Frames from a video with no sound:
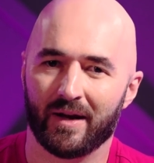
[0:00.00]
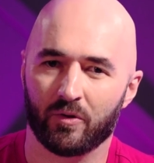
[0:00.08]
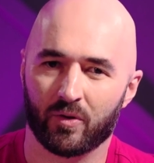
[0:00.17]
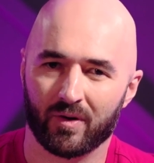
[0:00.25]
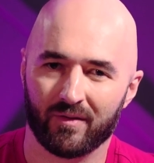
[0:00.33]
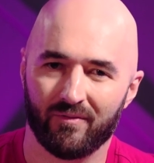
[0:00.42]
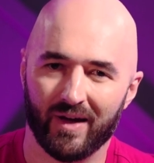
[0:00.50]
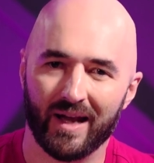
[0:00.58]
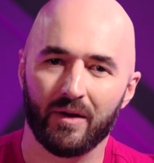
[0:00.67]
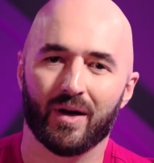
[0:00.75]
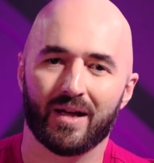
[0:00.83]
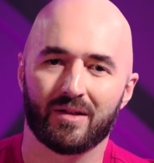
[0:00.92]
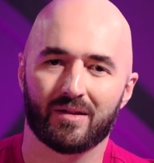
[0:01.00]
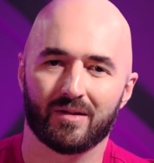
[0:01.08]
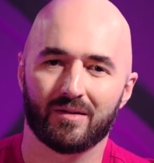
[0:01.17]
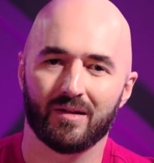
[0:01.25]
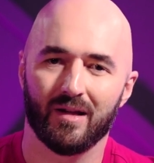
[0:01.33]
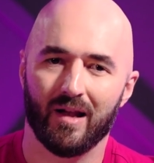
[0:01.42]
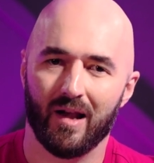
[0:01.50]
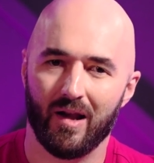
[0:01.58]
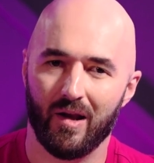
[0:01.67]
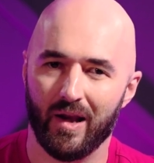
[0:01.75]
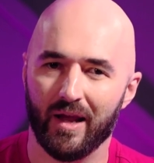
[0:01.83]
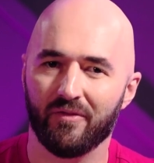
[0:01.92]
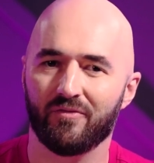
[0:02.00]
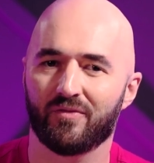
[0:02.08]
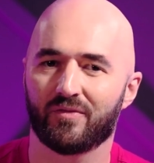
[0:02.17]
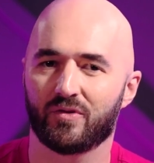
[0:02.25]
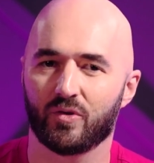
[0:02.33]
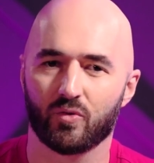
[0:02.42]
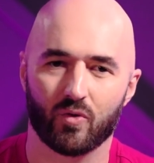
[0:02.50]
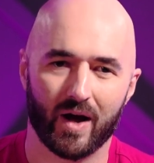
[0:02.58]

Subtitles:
and are evaluated left to